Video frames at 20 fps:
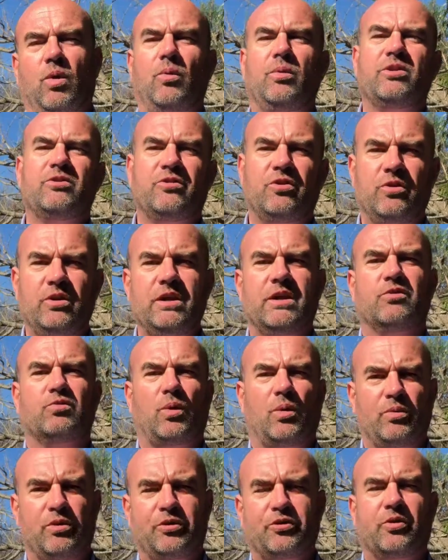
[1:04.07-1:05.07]
would 2 years?
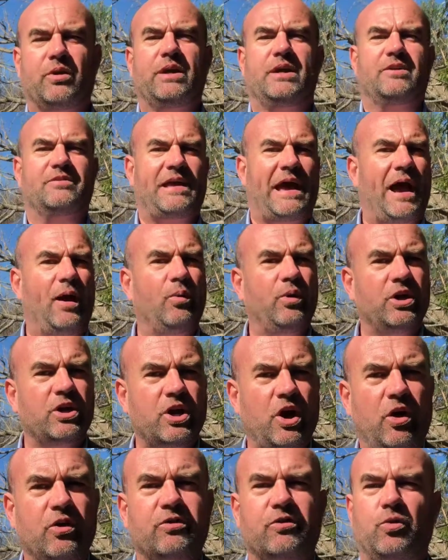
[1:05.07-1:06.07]
What would 3 years? How would it
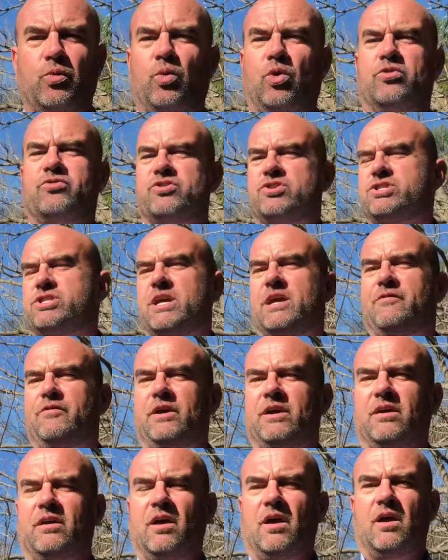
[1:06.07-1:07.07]
go towards
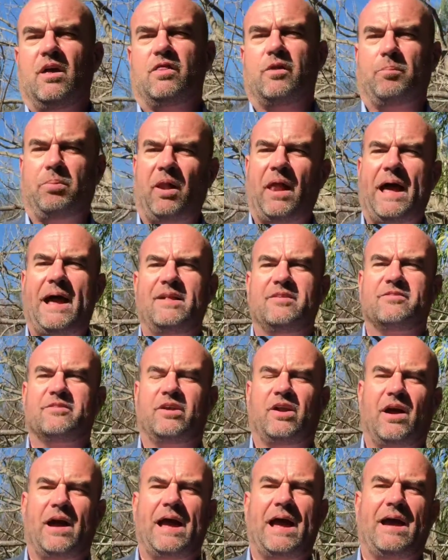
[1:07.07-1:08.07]
achieving the plans that
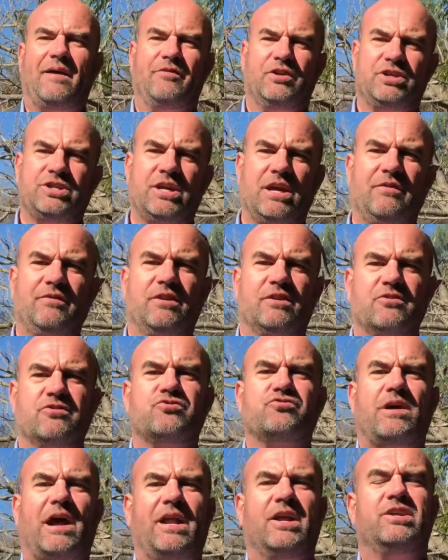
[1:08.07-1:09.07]
I have, achieving the
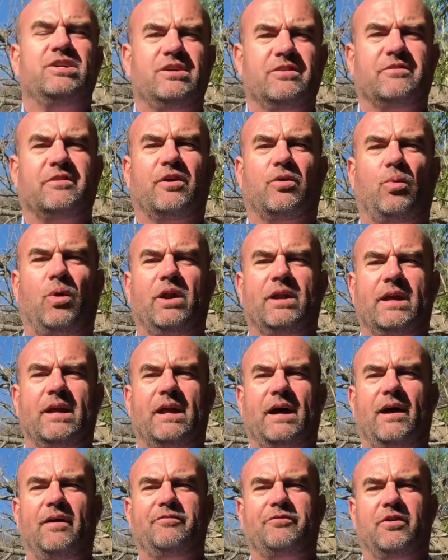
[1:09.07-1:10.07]
strategies that I want to get
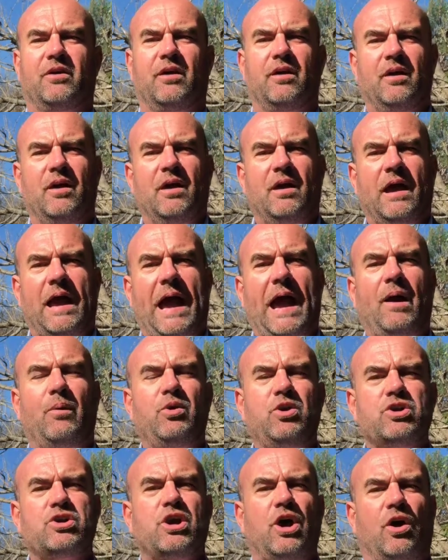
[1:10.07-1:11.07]
after? How would
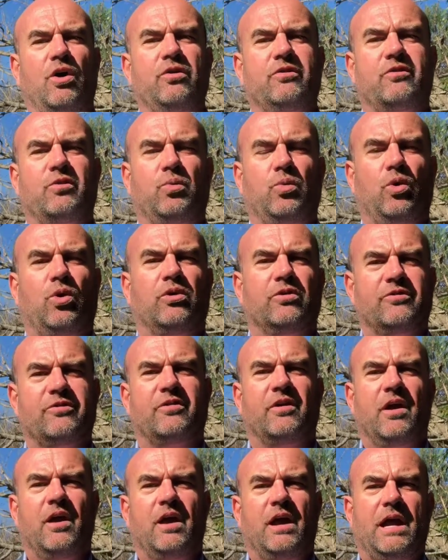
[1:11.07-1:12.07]
it go towards
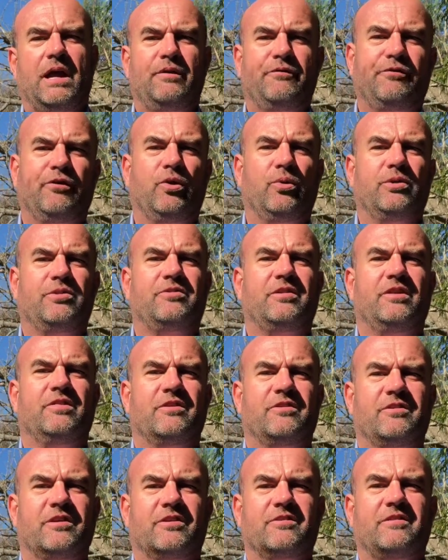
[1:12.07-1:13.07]
influencing the
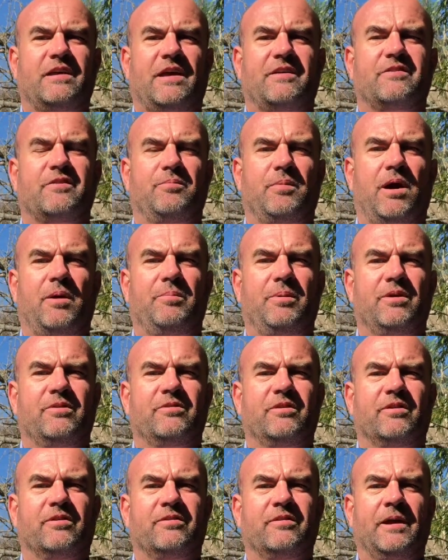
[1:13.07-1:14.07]
success of my
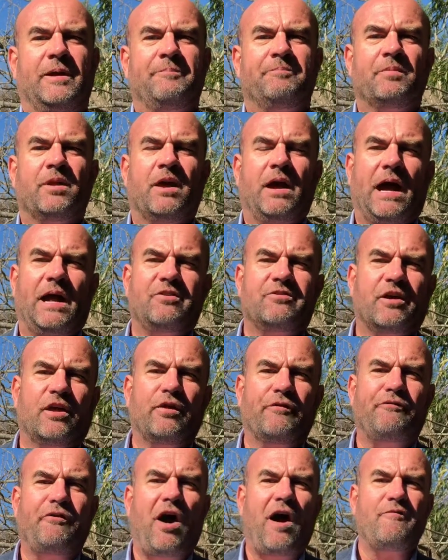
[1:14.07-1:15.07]
business? And so the
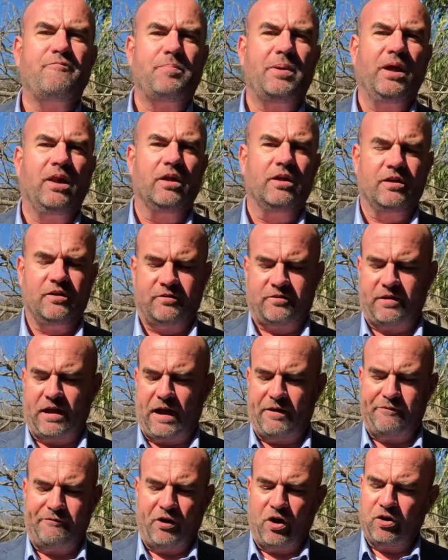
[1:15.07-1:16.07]
5 pillars
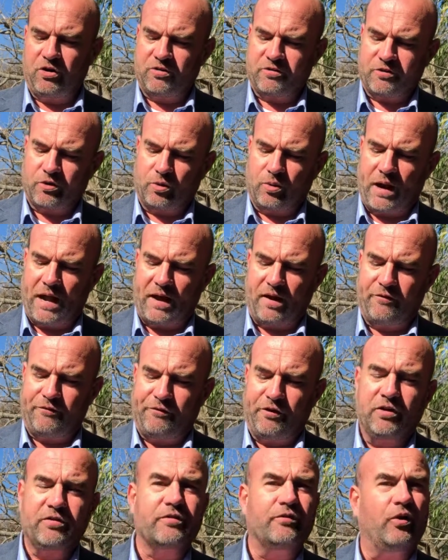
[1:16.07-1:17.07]
are focused around,
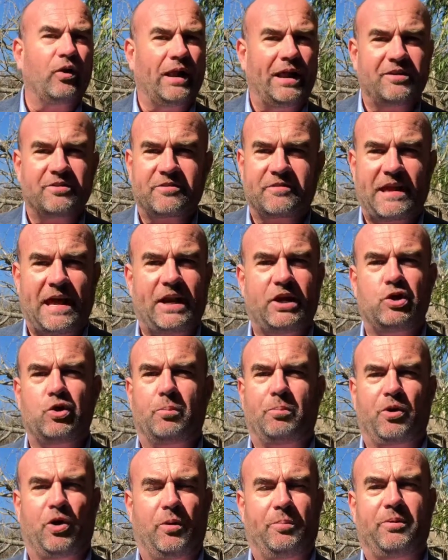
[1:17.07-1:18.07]
first of all, understanding your
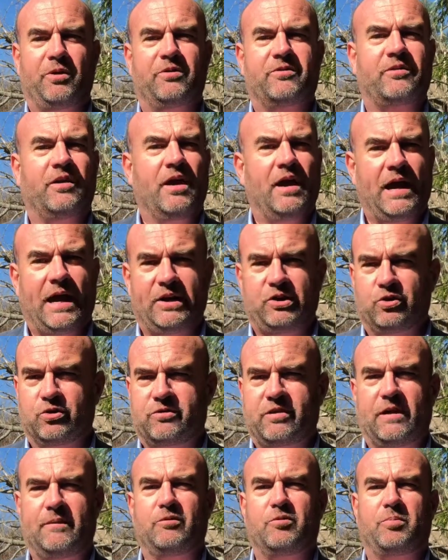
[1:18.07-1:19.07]
purpose and your
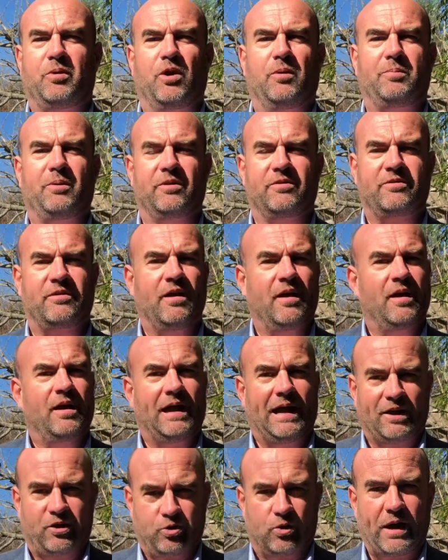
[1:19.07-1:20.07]
team's purpose
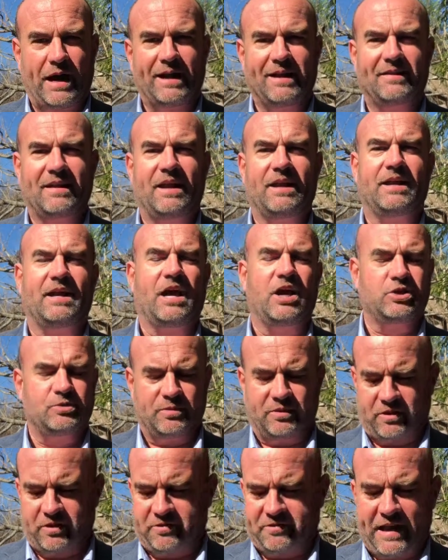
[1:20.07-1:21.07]
and creating that
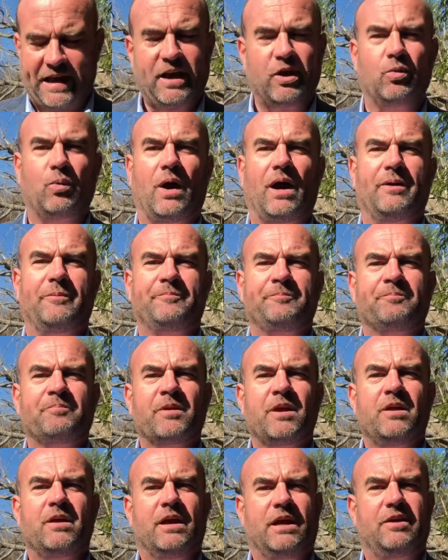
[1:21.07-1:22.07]
engagement. The second one
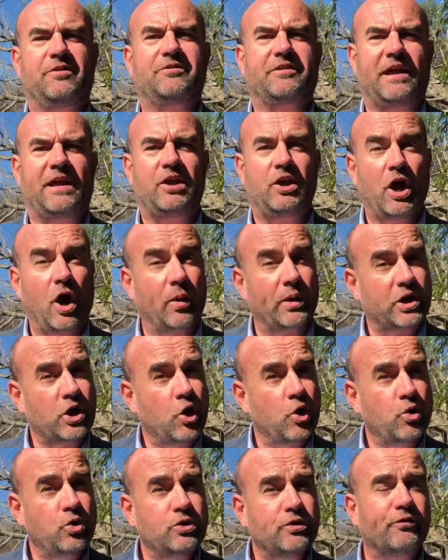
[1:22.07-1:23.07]
is then knowing
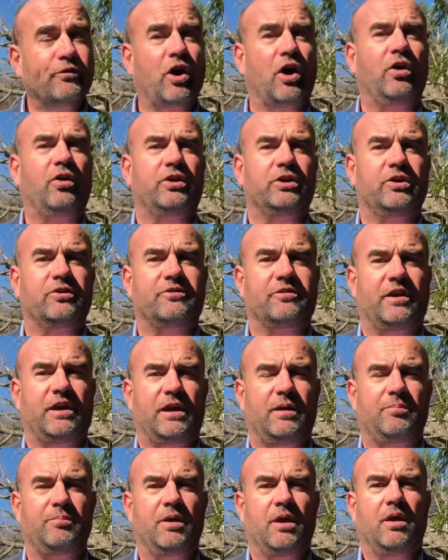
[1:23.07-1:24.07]
who you've got on your
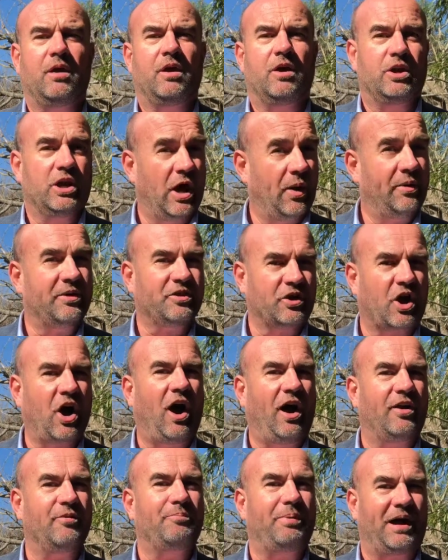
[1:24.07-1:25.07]
team, knowing the
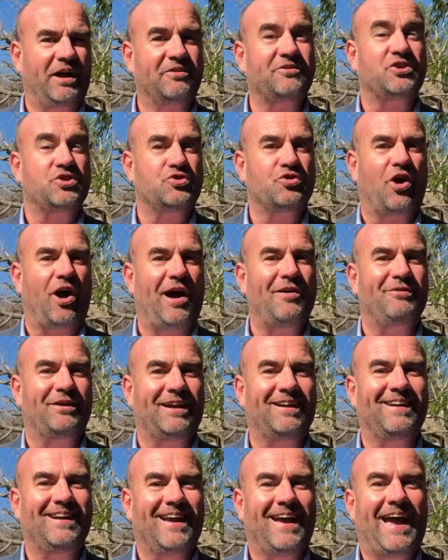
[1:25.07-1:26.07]
kind of bus you're
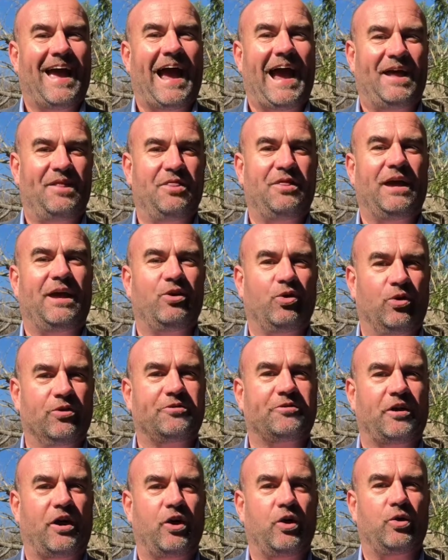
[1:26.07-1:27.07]
driving, and then
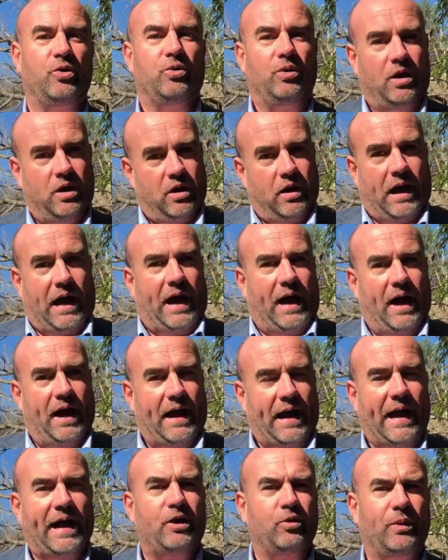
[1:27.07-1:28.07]
also
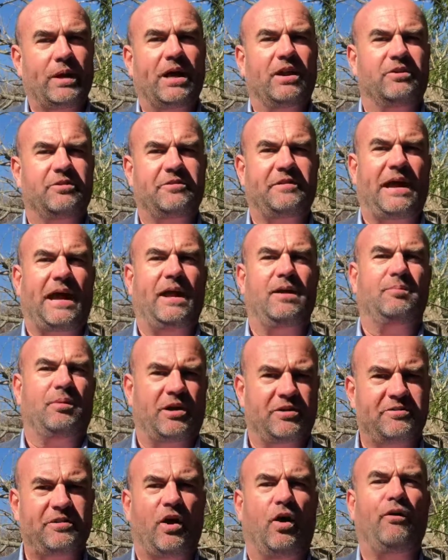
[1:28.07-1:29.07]
how do we understand
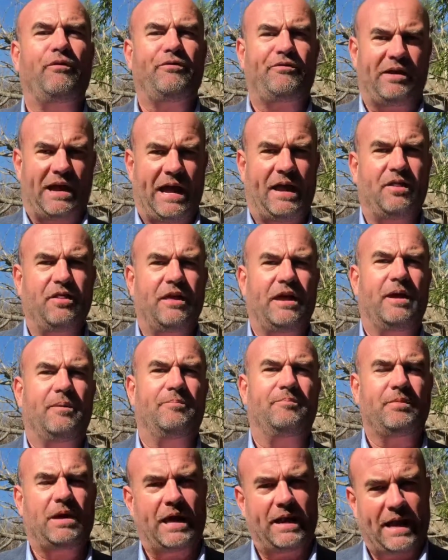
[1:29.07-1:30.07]
myself and
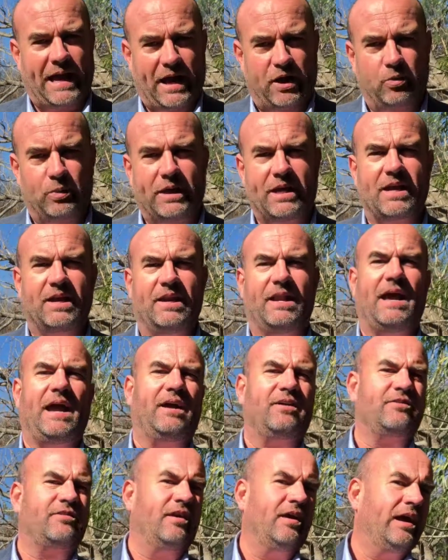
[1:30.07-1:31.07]
them, and how do we
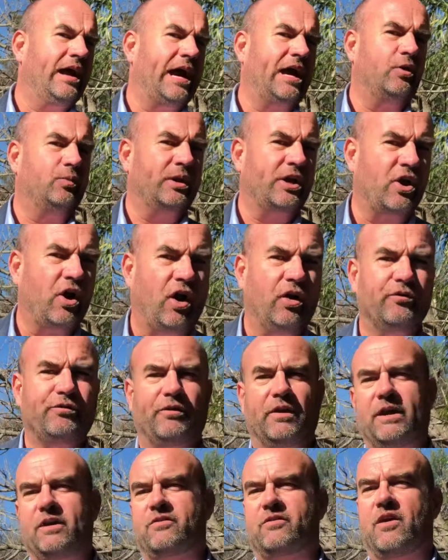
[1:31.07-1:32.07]
connect? How do we
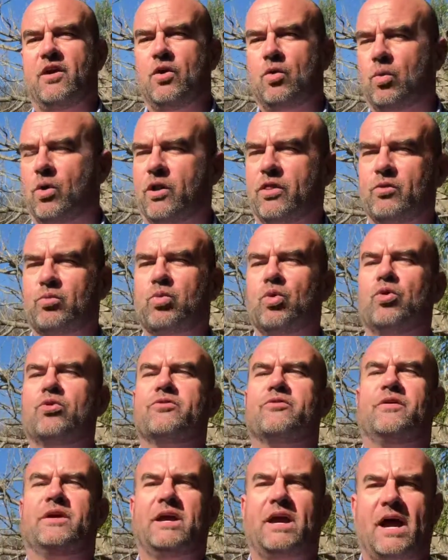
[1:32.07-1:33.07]
conflict? What are the rules
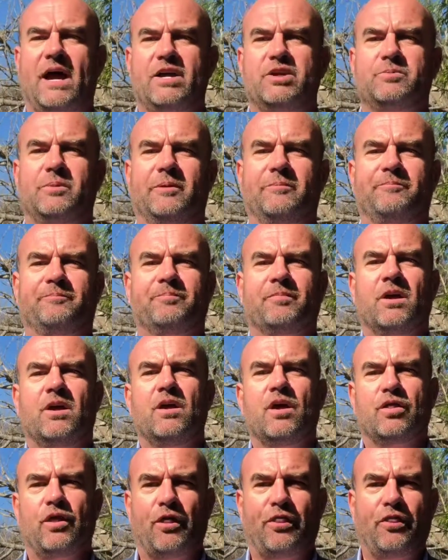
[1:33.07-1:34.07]
of engagement?
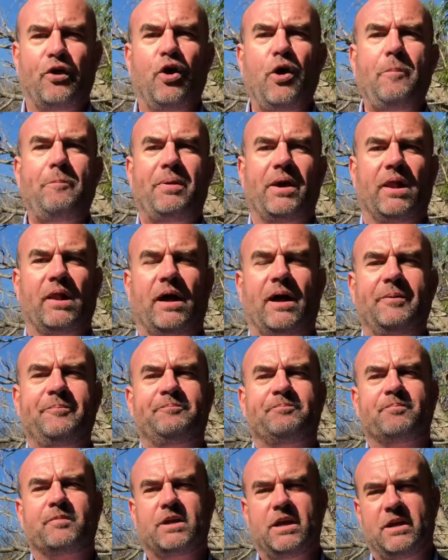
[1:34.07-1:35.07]
The third pillar
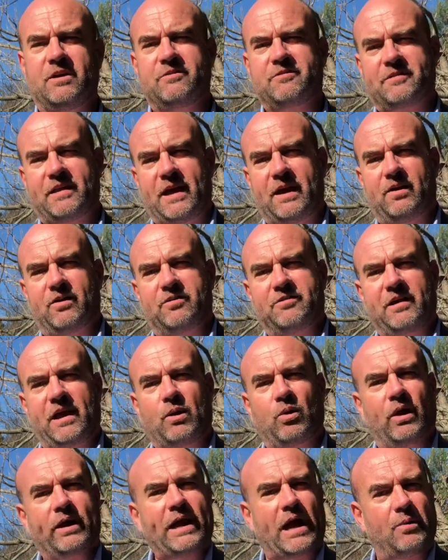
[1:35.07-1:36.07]
is then saying,
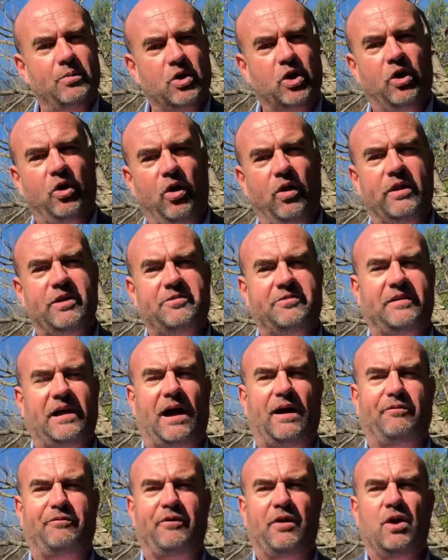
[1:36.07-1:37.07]
well, okay, we've got all this
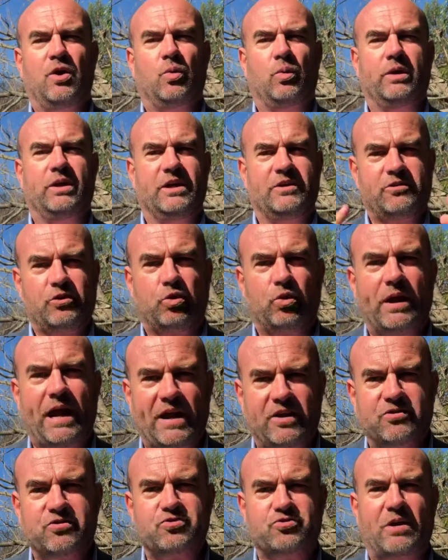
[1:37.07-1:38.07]
stuff. We need to create
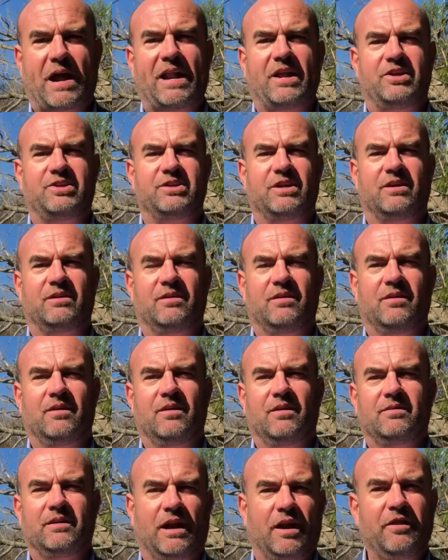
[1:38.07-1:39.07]
a strategy.
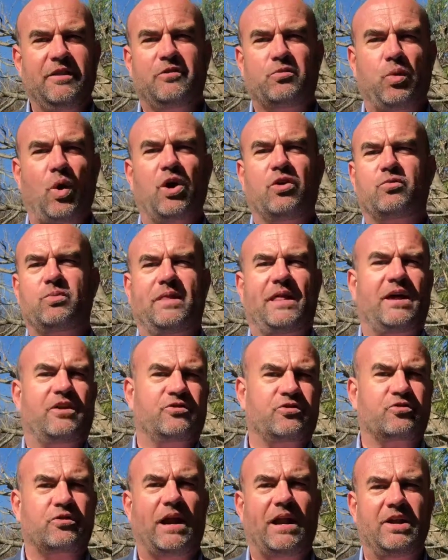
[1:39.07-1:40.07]
None of this works without a
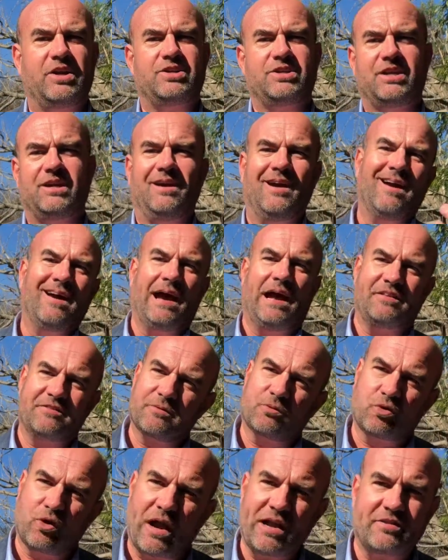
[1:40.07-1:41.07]
strategy and
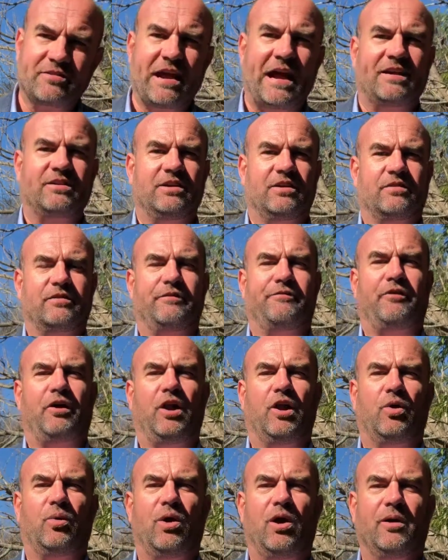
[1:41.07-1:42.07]
some great tactics to
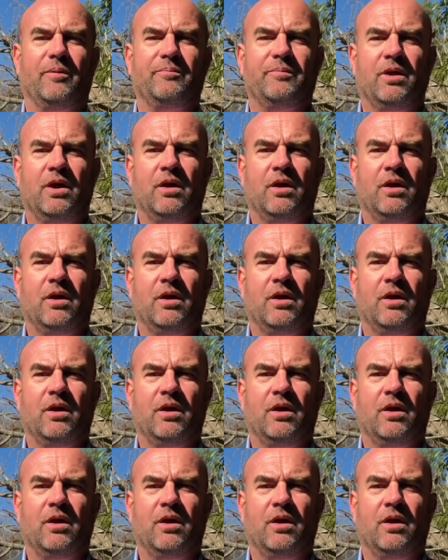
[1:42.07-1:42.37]
follow on.